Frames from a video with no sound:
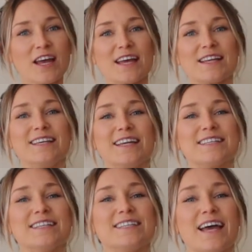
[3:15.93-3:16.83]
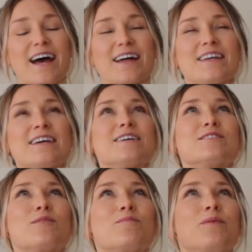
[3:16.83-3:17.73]
knitted down.
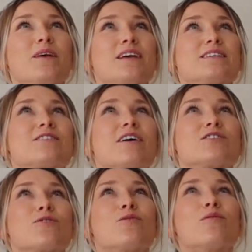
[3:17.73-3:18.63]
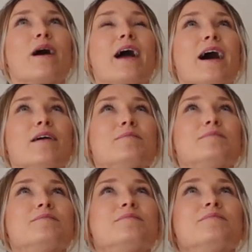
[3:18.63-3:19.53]
So big stretch all the way up.
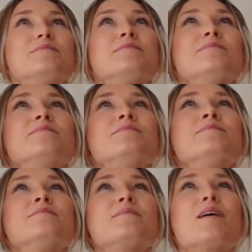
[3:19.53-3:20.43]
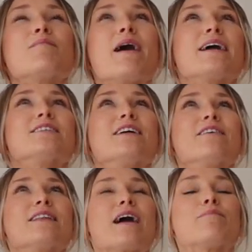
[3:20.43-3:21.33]

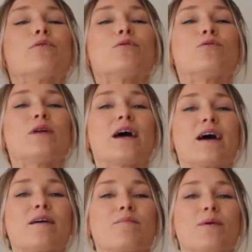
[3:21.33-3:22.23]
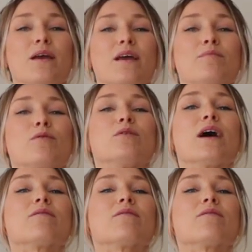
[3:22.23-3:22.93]
Imaginary that pull down, big pull down,